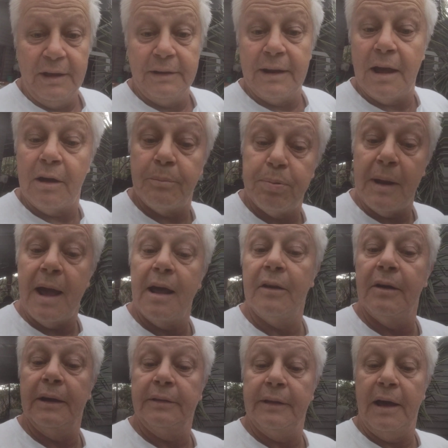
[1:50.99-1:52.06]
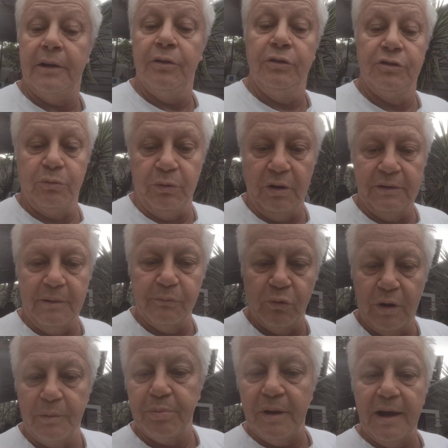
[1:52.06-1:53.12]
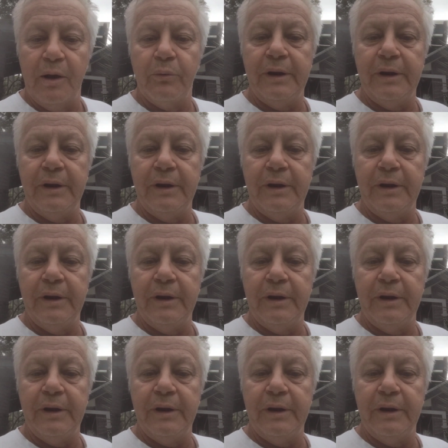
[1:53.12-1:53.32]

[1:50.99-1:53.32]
Now, a player like that, who's the world #1 player,